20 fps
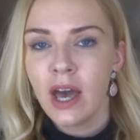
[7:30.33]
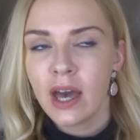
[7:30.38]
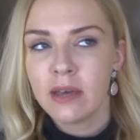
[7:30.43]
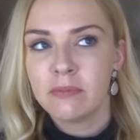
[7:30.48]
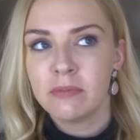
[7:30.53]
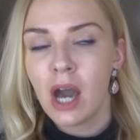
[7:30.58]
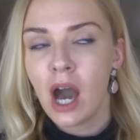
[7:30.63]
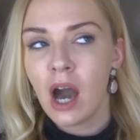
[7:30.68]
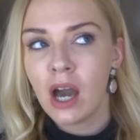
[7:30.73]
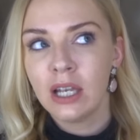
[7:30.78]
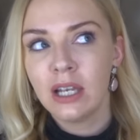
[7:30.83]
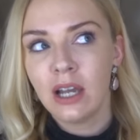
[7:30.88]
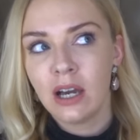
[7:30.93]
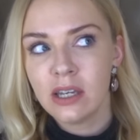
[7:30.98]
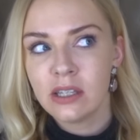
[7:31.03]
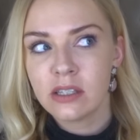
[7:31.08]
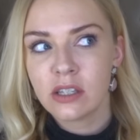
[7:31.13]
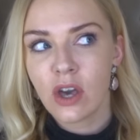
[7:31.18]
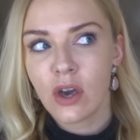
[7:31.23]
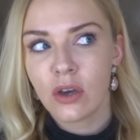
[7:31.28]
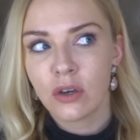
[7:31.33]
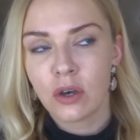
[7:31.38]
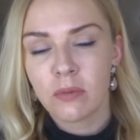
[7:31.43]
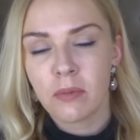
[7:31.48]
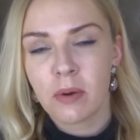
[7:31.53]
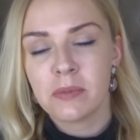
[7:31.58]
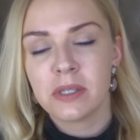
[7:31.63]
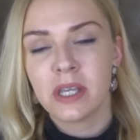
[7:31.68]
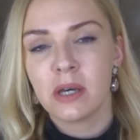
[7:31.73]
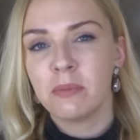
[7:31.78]
And I liked Coco
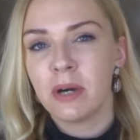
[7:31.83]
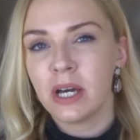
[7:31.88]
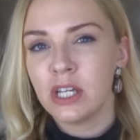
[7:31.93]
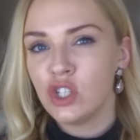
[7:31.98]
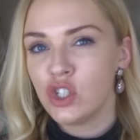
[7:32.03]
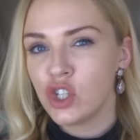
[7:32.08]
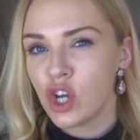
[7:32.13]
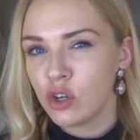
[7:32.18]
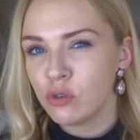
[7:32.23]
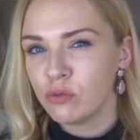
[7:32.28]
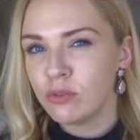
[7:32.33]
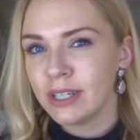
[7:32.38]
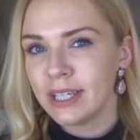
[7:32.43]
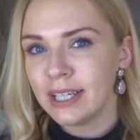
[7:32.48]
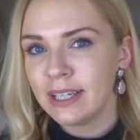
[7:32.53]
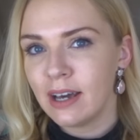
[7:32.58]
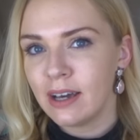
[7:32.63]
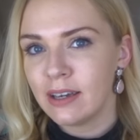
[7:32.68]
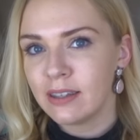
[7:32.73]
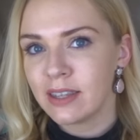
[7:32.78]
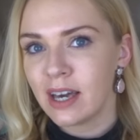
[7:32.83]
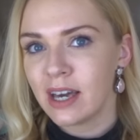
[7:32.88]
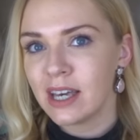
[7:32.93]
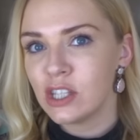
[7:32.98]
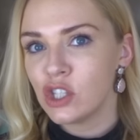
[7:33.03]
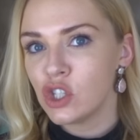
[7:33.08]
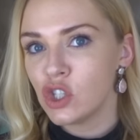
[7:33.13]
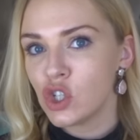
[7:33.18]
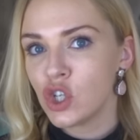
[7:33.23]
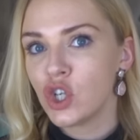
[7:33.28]
Mademoiselle, but I don't really like that.
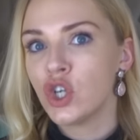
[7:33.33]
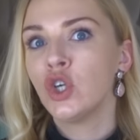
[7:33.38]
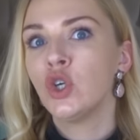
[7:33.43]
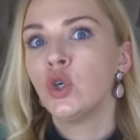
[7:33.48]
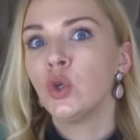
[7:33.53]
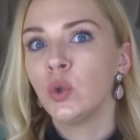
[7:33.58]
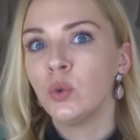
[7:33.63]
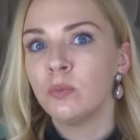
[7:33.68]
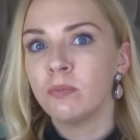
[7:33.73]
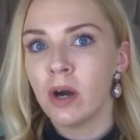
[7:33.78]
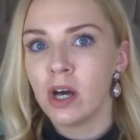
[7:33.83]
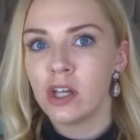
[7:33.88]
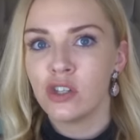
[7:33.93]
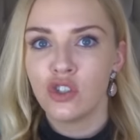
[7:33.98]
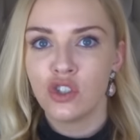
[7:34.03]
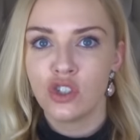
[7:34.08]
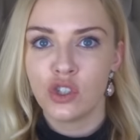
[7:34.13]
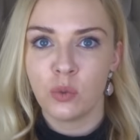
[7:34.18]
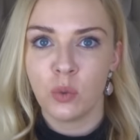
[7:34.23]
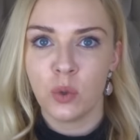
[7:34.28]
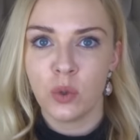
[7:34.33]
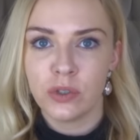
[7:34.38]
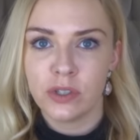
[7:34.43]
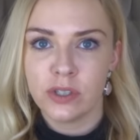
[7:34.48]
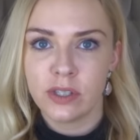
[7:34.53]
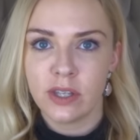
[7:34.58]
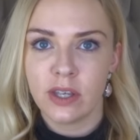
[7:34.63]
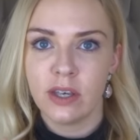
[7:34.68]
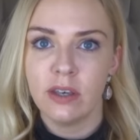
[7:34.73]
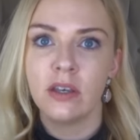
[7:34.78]
It's too much
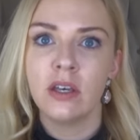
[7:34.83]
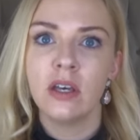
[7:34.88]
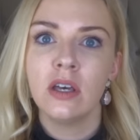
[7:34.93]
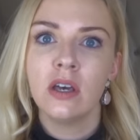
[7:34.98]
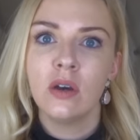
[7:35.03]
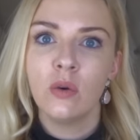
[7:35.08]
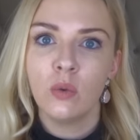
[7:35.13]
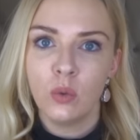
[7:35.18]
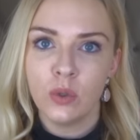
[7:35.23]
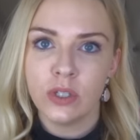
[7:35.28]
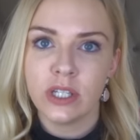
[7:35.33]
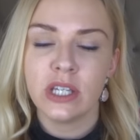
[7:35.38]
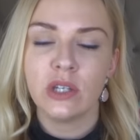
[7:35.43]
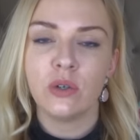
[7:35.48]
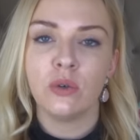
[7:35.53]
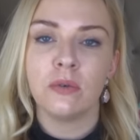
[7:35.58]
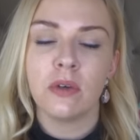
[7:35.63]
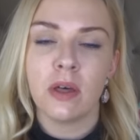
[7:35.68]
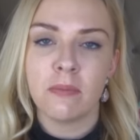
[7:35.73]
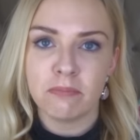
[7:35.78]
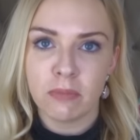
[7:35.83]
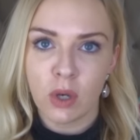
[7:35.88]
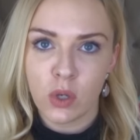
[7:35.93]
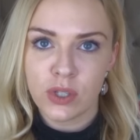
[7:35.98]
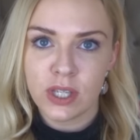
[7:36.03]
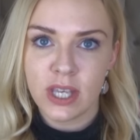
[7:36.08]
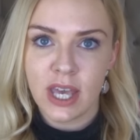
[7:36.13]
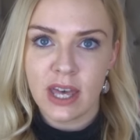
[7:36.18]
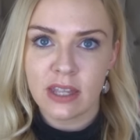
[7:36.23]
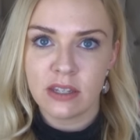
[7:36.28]
towards the woody and
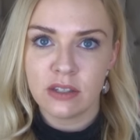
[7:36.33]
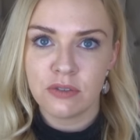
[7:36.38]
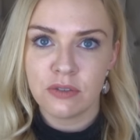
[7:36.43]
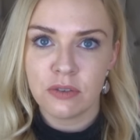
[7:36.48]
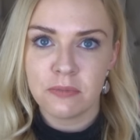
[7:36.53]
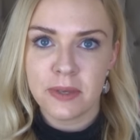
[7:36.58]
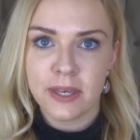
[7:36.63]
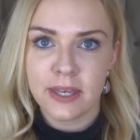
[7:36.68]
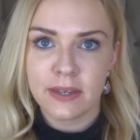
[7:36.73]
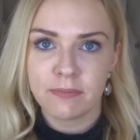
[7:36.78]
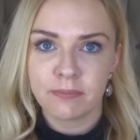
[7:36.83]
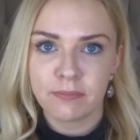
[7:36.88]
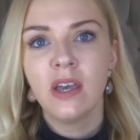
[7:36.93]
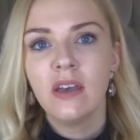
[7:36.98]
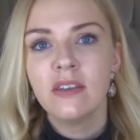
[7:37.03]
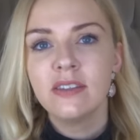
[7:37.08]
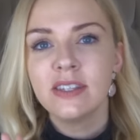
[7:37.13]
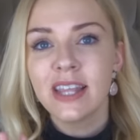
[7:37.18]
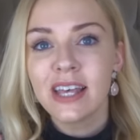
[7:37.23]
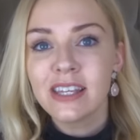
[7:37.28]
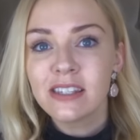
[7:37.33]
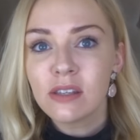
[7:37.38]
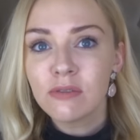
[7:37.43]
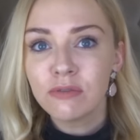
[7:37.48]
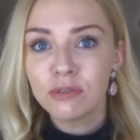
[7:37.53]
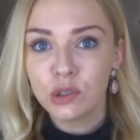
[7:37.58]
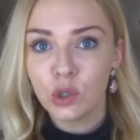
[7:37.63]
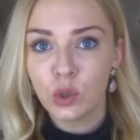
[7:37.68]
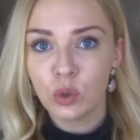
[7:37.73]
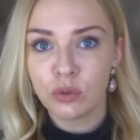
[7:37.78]
mossy end for me. So that's the
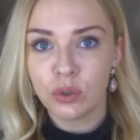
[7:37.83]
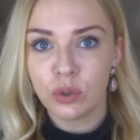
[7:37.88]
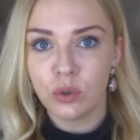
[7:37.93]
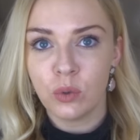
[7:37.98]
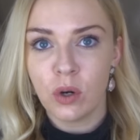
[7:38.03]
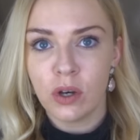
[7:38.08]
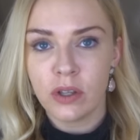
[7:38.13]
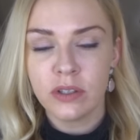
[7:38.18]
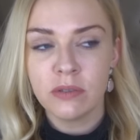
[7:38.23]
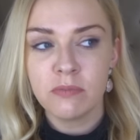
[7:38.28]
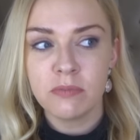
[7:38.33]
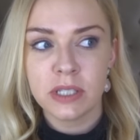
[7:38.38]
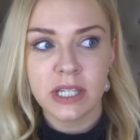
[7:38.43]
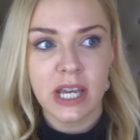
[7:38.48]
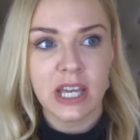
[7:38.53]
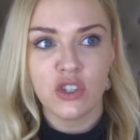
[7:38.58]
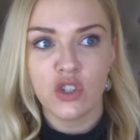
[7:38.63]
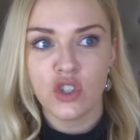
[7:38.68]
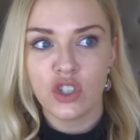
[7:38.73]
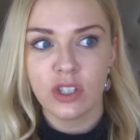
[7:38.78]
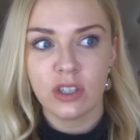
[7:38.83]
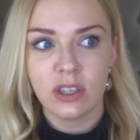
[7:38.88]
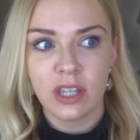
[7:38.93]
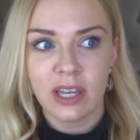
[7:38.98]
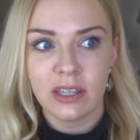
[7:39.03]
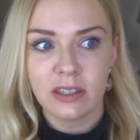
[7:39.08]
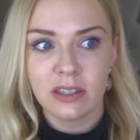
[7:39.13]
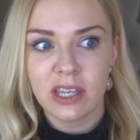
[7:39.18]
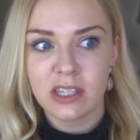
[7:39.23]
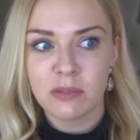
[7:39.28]
floral one, potentially,
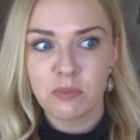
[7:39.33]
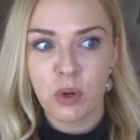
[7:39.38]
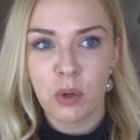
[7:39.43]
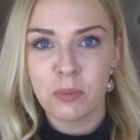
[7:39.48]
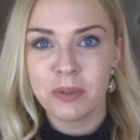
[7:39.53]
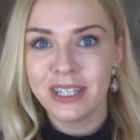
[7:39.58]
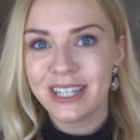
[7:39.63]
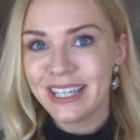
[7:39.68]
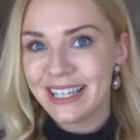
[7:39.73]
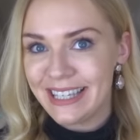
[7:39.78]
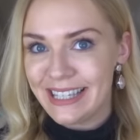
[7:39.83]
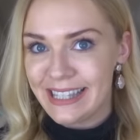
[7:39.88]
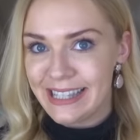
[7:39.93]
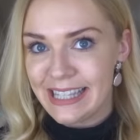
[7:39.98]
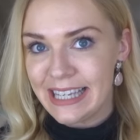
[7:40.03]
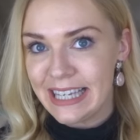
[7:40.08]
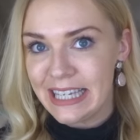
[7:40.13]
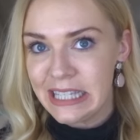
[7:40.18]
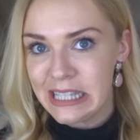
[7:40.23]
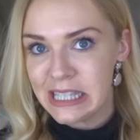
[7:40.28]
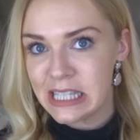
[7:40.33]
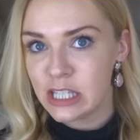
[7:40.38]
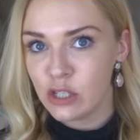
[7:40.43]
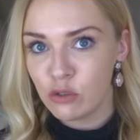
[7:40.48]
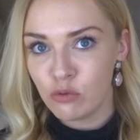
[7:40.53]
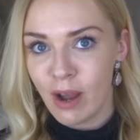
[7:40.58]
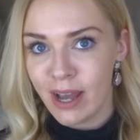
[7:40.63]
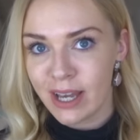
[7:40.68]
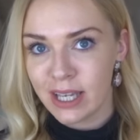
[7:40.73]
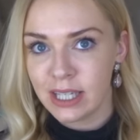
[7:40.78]
like that's probably the easiest to
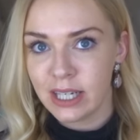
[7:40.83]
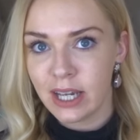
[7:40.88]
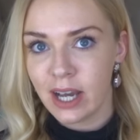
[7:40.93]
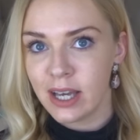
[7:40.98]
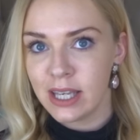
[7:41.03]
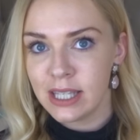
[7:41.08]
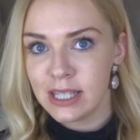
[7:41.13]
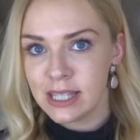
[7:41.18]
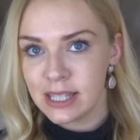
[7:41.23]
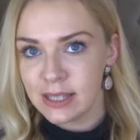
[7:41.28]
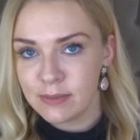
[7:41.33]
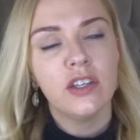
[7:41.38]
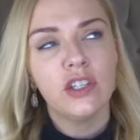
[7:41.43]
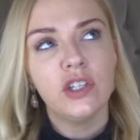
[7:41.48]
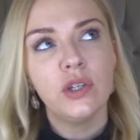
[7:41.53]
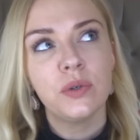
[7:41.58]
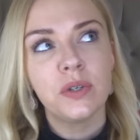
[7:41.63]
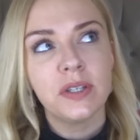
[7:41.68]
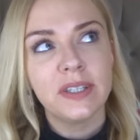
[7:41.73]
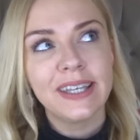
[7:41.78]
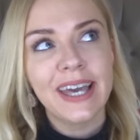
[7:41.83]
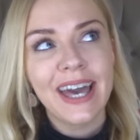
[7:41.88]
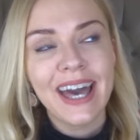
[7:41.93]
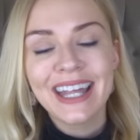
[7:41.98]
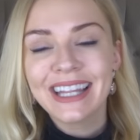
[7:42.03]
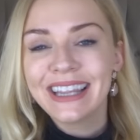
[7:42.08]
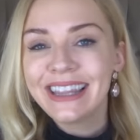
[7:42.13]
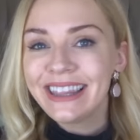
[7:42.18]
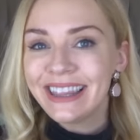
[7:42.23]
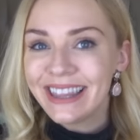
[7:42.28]
recognize. You can
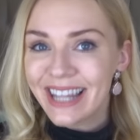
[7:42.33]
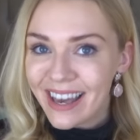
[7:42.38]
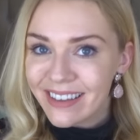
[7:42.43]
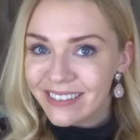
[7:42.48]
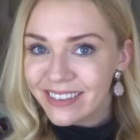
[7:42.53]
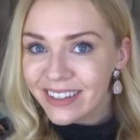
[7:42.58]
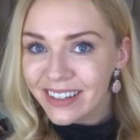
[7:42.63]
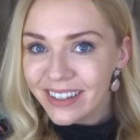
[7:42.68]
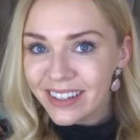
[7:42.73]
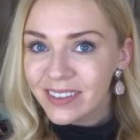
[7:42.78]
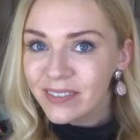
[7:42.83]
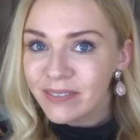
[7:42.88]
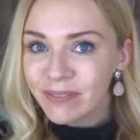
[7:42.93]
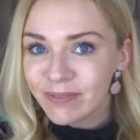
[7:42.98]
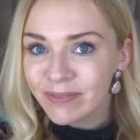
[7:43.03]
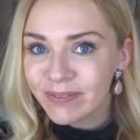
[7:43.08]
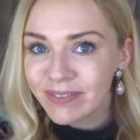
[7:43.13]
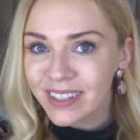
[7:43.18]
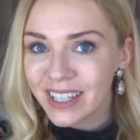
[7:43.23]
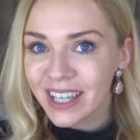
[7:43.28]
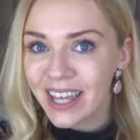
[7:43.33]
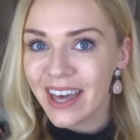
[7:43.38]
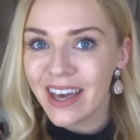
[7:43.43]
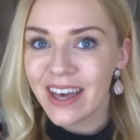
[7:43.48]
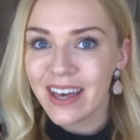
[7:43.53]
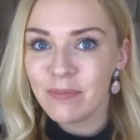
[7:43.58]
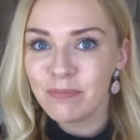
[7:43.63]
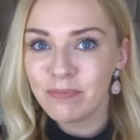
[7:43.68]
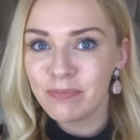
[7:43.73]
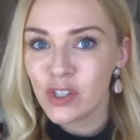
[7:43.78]
get leather
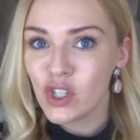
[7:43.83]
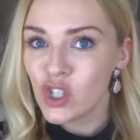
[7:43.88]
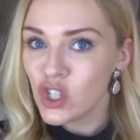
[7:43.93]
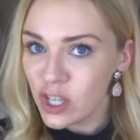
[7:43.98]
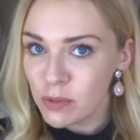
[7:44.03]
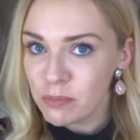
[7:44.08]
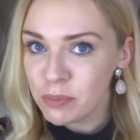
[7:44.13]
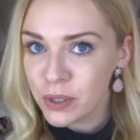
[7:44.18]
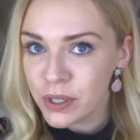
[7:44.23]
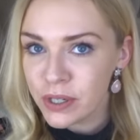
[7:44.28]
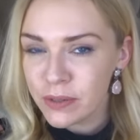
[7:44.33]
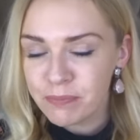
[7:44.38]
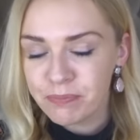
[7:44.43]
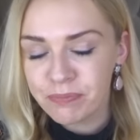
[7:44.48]
Chypre.